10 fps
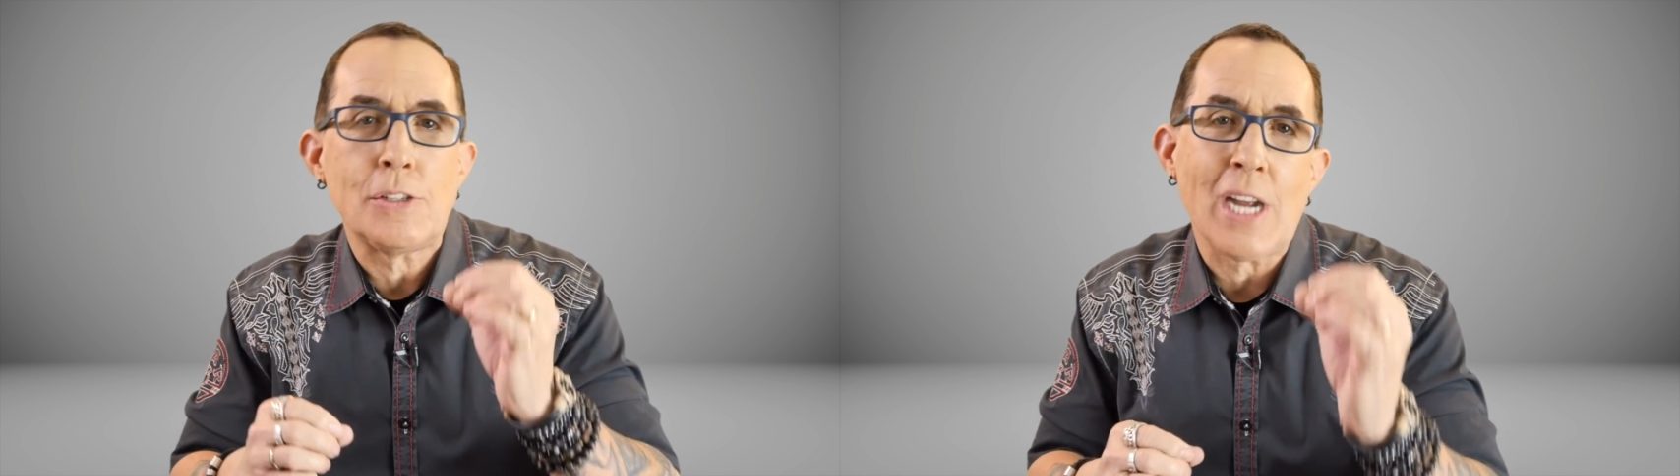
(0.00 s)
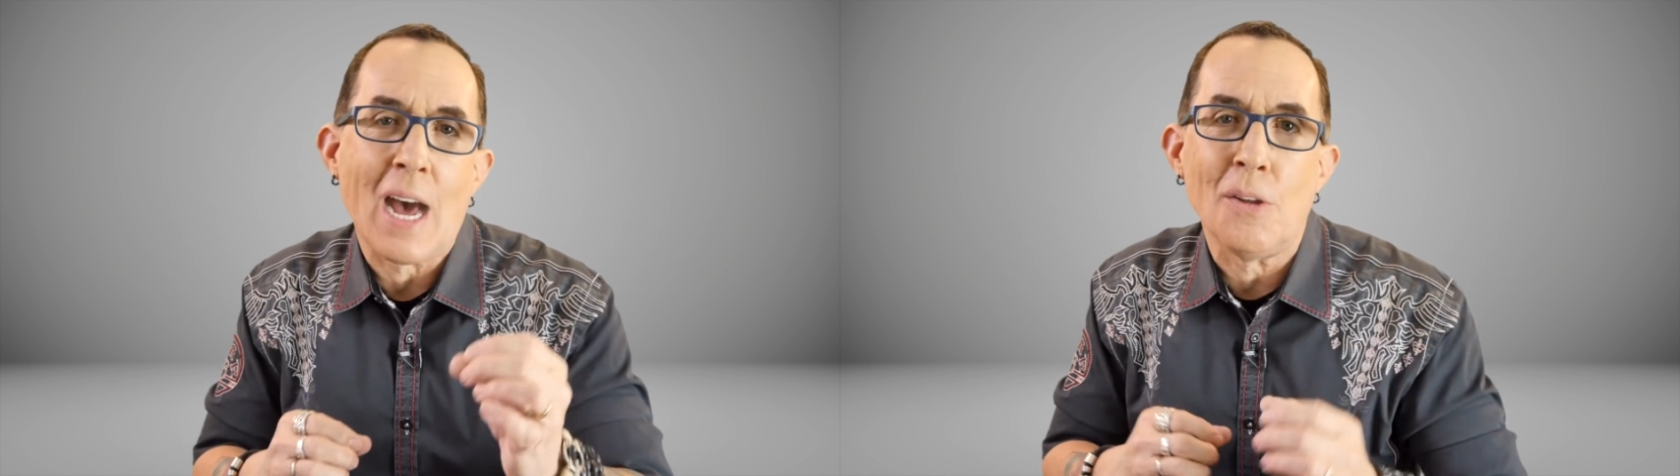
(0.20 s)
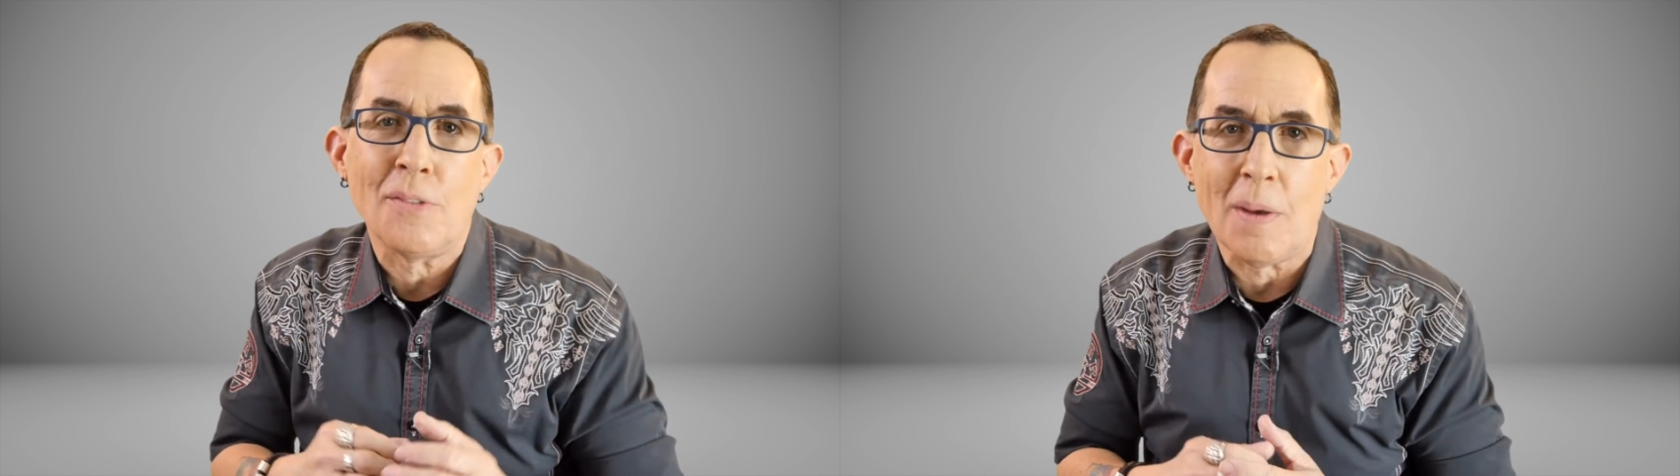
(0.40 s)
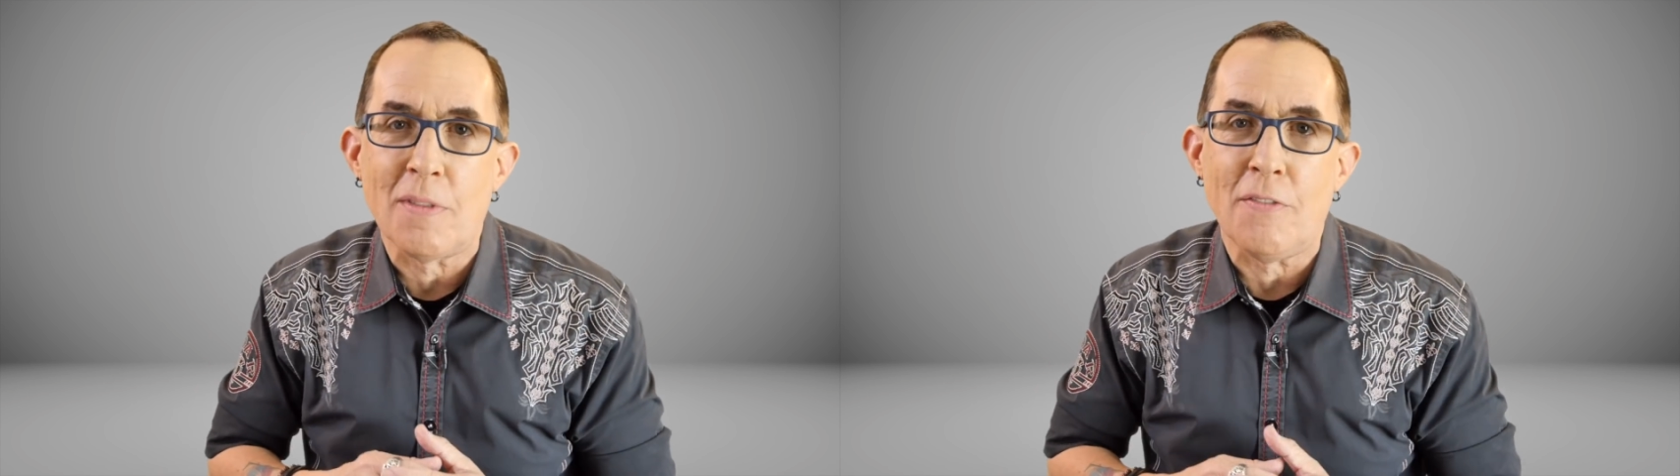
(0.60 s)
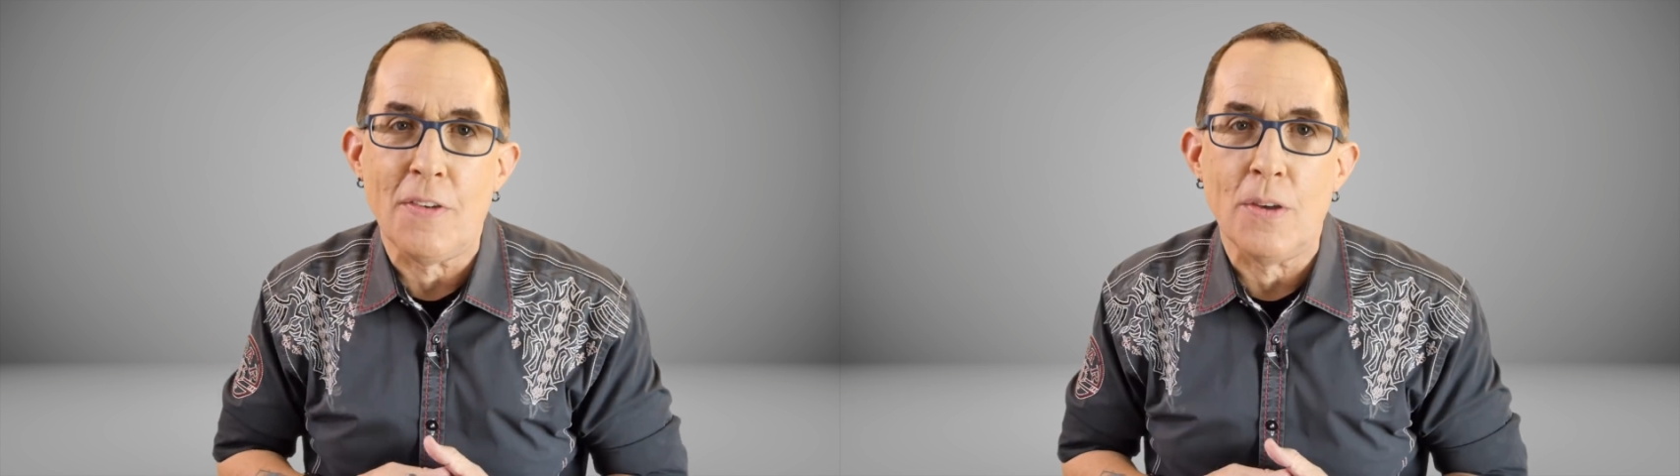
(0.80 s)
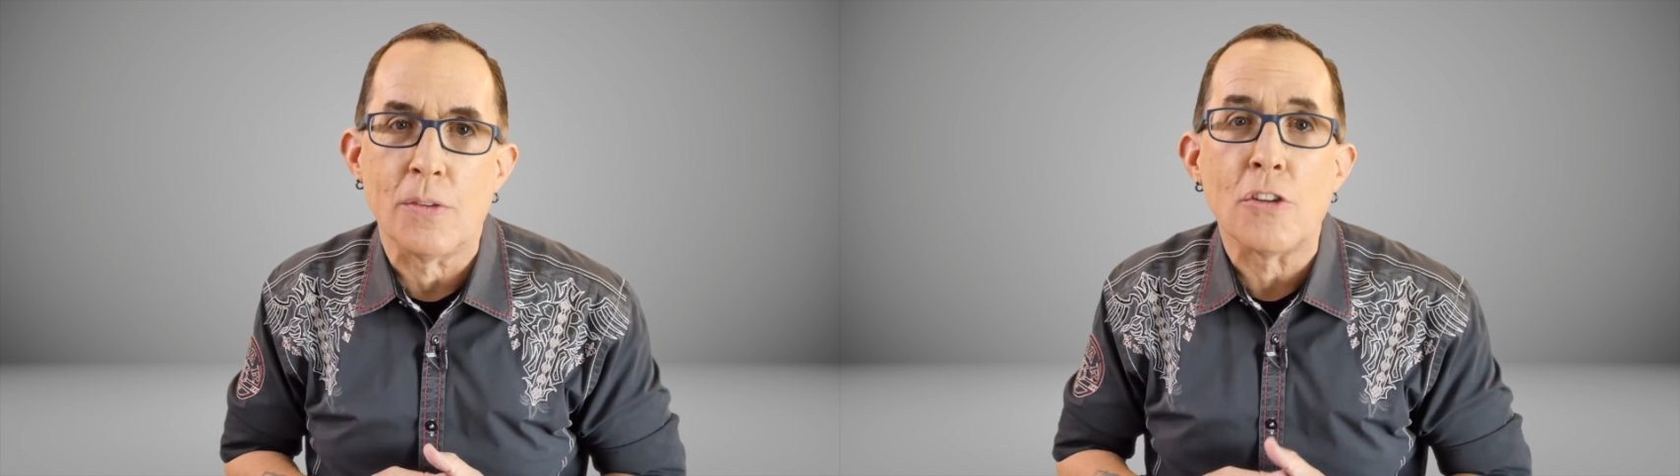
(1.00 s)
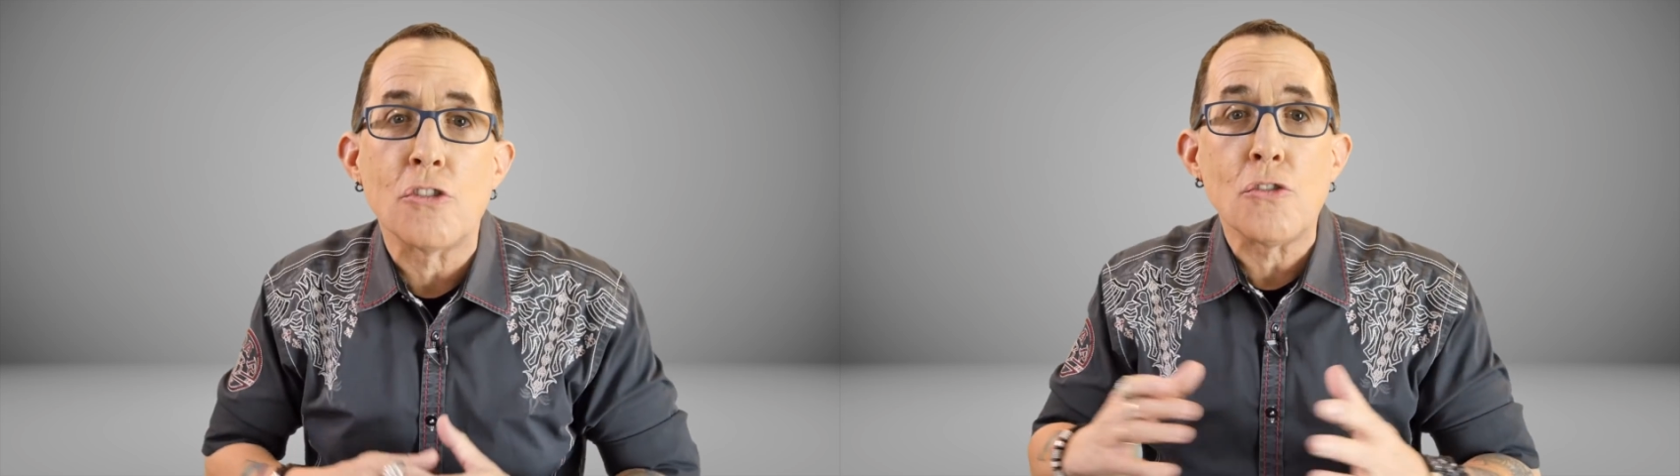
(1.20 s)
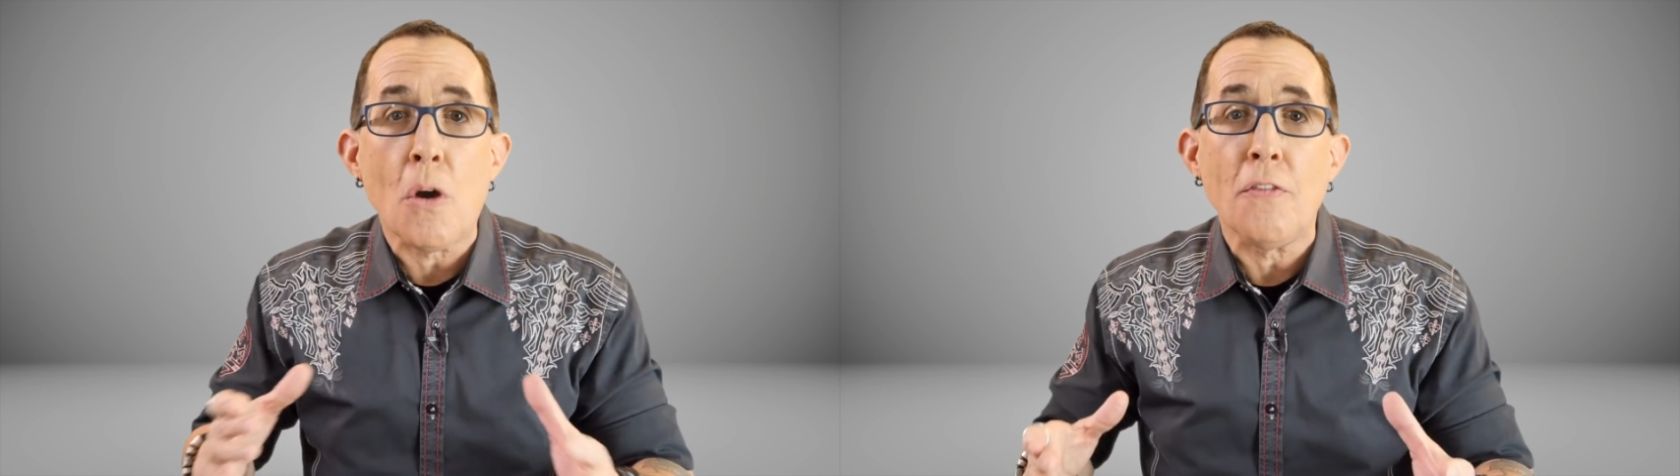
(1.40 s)
of shallow depth of field to
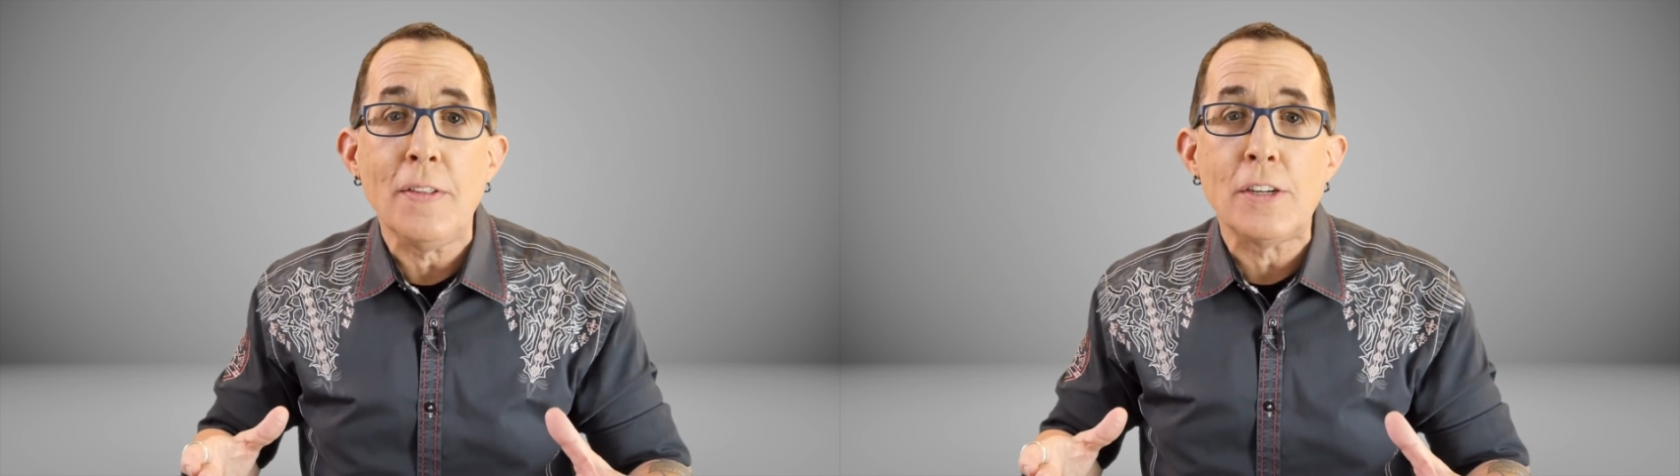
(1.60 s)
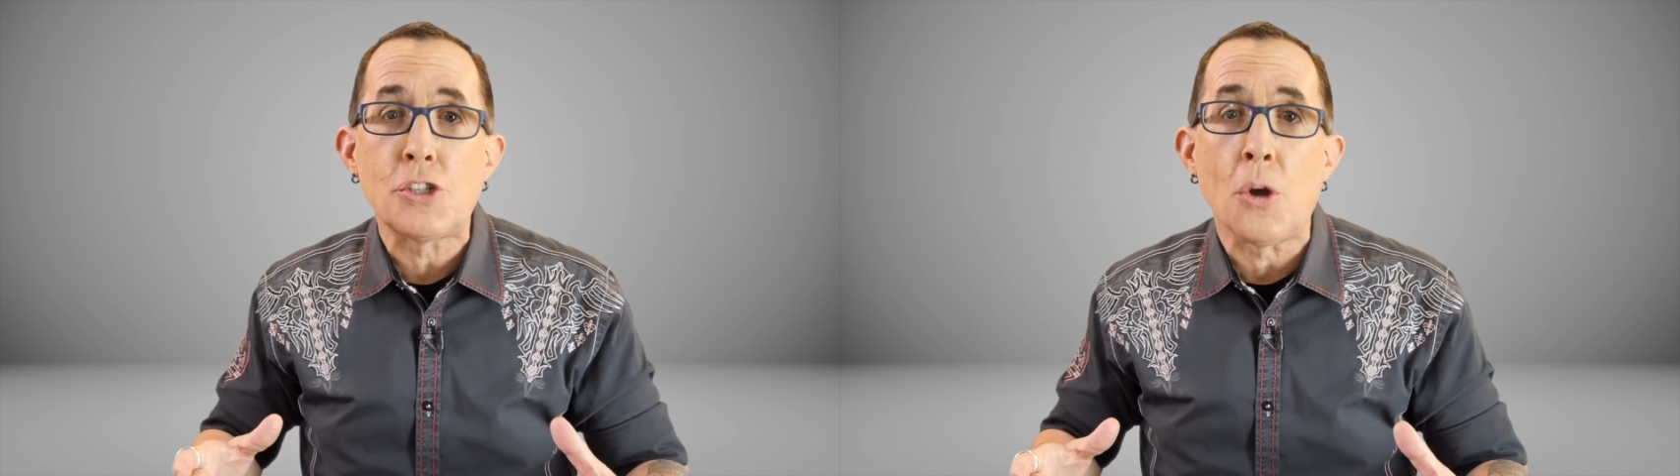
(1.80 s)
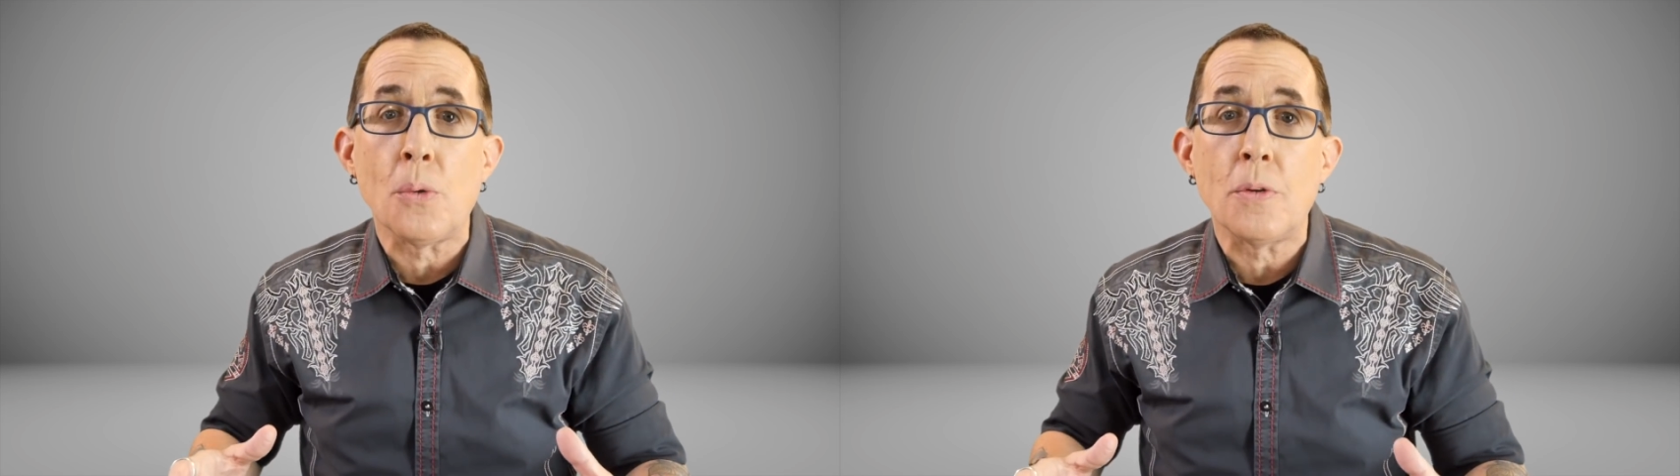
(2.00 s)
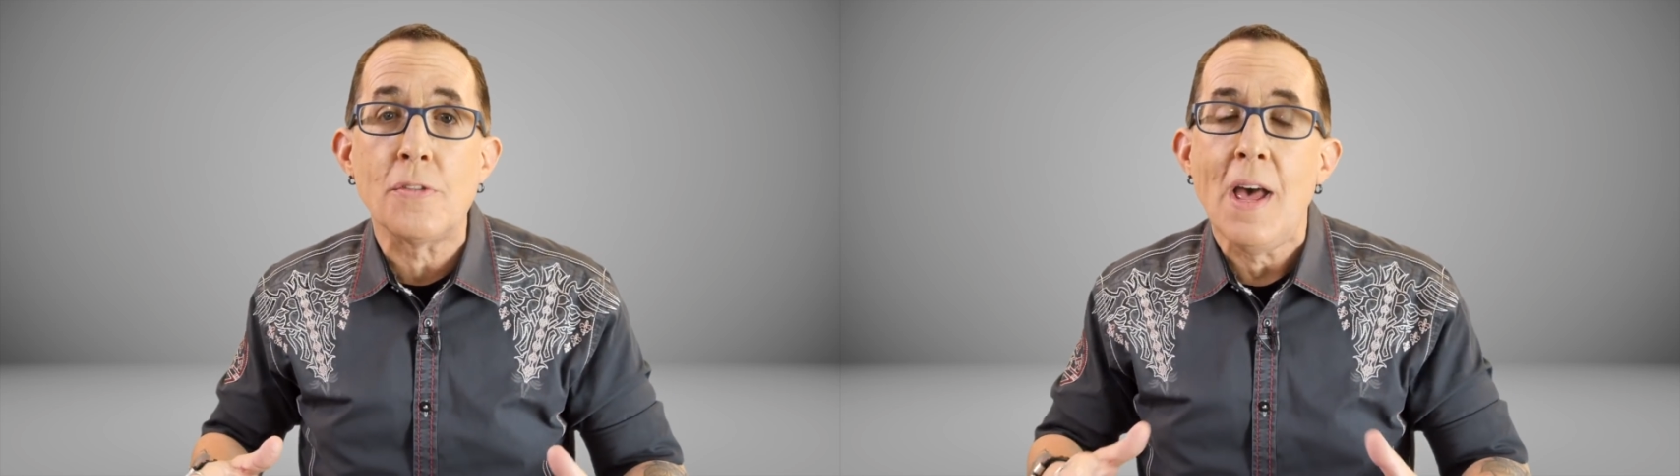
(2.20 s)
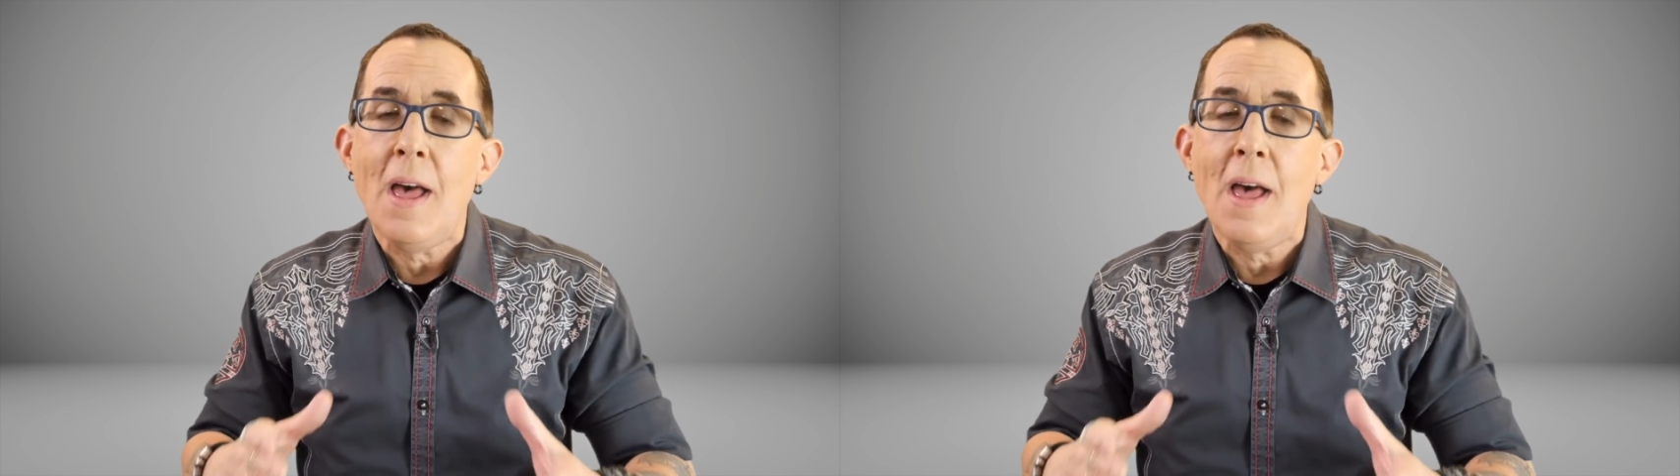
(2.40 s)
soften the shoulders